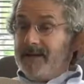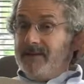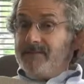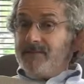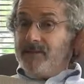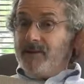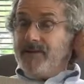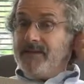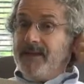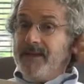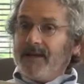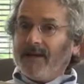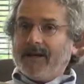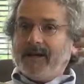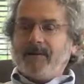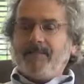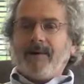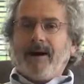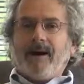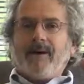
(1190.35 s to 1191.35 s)
if you think
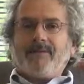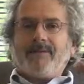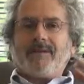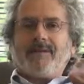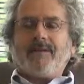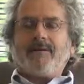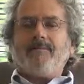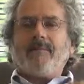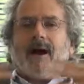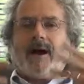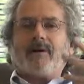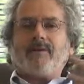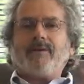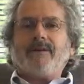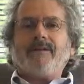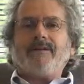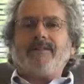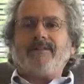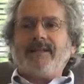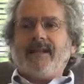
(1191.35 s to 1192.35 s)
about the
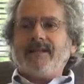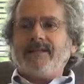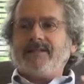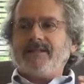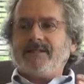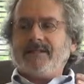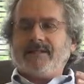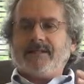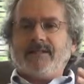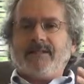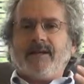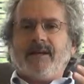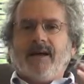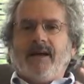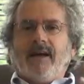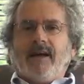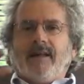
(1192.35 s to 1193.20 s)
democratization